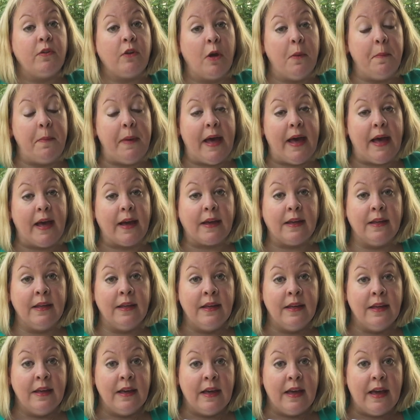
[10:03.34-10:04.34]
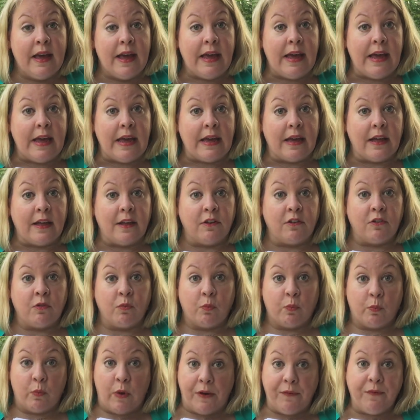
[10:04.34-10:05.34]
go back and
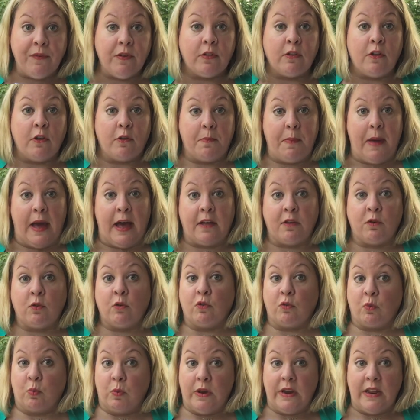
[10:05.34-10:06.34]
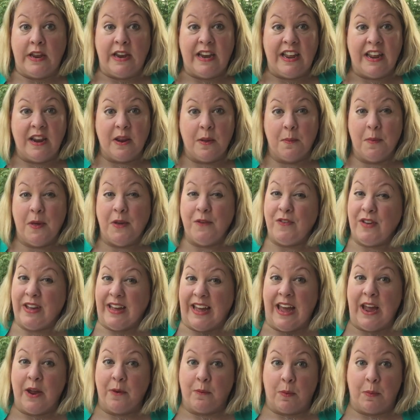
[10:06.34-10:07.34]
reference those passwords when you need them if you
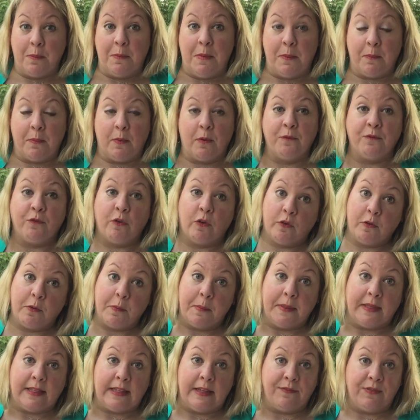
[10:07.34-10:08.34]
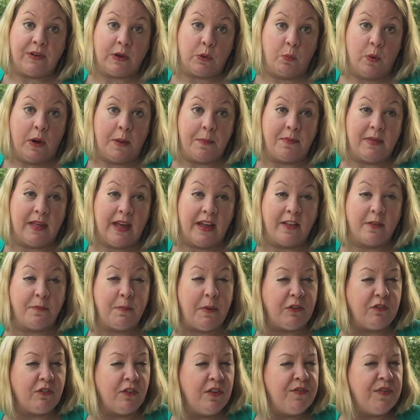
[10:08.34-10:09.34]
can't remember them for a specific website,
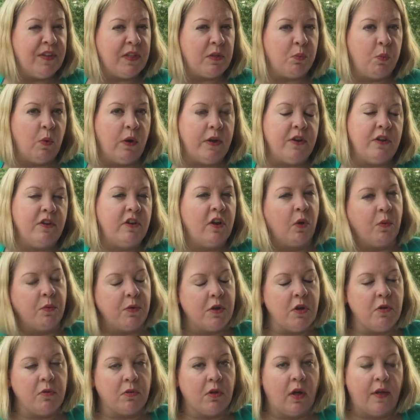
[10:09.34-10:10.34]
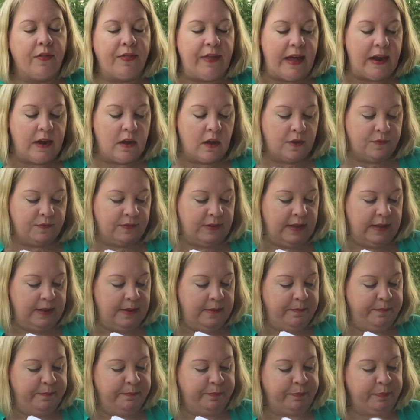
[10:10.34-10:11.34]
especially if it's one you don't use all that often.
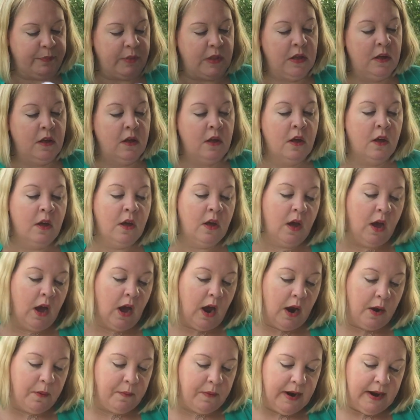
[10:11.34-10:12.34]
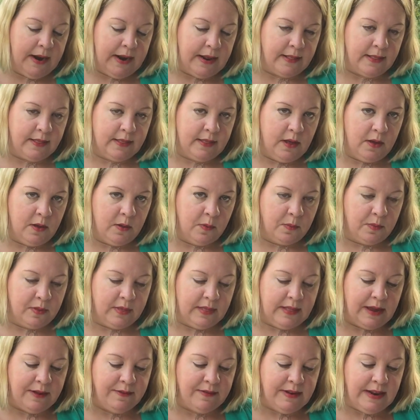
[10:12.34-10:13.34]
All right, so
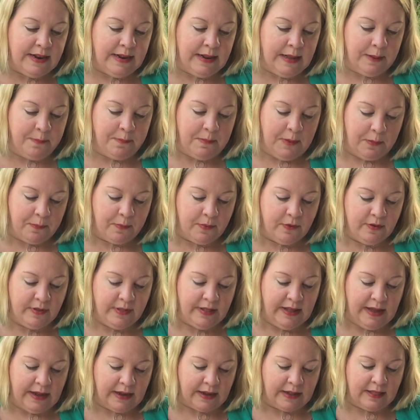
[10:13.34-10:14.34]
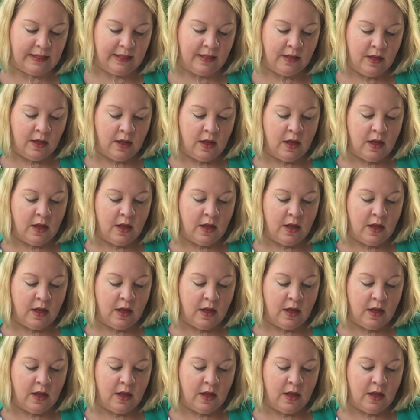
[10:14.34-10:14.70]
safety tip number 6.